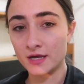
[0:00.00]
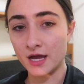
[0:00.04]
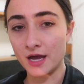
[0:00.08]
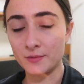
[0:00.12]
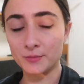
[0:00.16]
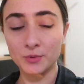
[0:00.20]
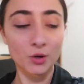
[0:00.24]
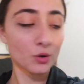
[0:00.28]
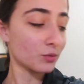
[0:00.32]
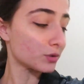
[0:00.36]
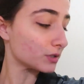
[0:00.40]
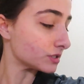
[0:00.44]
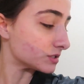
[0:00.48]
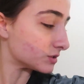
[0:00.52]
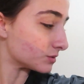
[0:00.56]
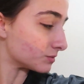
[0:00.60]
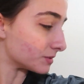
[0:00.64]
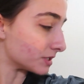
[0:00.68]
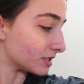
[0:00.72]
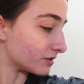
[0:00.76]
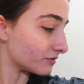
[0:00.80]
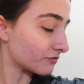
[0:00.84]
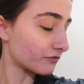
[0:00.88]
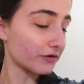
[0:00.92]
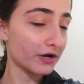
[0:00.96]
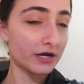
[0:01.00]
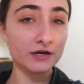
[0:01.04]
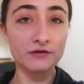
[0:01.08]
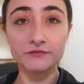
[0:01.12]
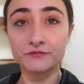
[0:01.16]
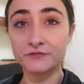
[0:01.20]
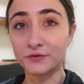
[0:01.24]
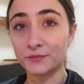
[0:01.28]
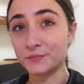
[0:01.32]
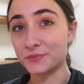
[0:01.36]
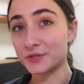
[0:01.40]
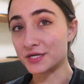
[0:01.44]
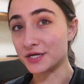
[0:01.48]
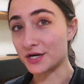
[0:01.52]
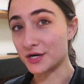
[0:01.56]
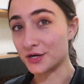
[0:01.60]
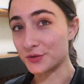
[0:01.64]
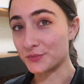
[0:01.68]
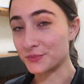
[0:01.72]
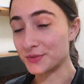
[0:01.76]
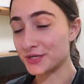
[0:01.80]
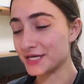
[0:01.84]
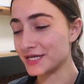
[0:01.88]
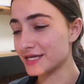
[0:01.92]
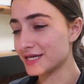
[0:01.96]
I'm going to meet a friend from the
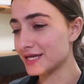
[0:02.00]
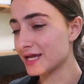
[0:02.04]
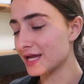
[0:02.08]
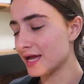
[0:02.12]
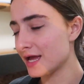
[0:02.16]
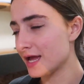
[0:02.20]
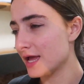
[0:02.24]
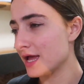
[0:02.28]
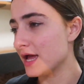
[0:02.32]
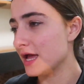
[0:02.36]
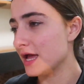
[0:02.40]
army